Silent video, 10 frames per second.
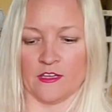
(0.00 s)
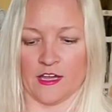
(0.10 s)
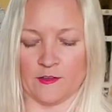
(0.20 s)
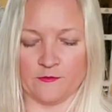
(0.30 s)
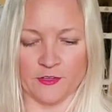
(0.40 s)

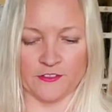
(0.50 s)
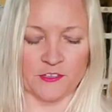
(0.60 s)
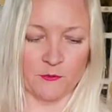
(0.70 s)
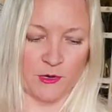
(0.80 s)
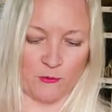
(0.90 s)
I feel
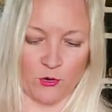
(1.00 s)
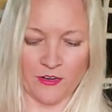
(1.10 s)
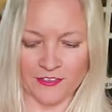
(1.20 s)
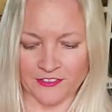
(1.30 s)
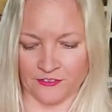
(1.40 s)
some
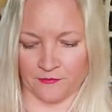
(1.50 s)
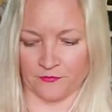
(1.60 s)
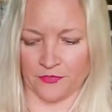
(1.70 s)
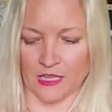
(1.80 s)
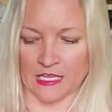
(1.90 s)
remorse.
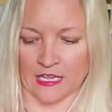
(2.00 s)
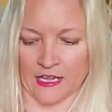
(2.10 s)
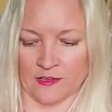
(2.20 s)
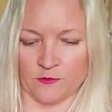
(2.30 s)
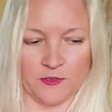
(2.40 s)

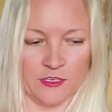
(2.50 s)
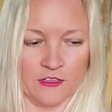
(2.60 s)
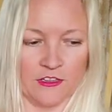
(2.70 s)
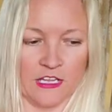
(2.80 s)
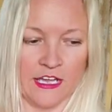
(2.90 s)
I
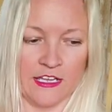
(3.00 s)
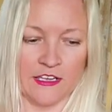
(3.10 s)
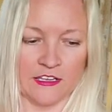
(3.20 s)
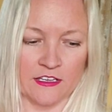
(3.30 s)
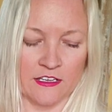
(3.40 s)
feel like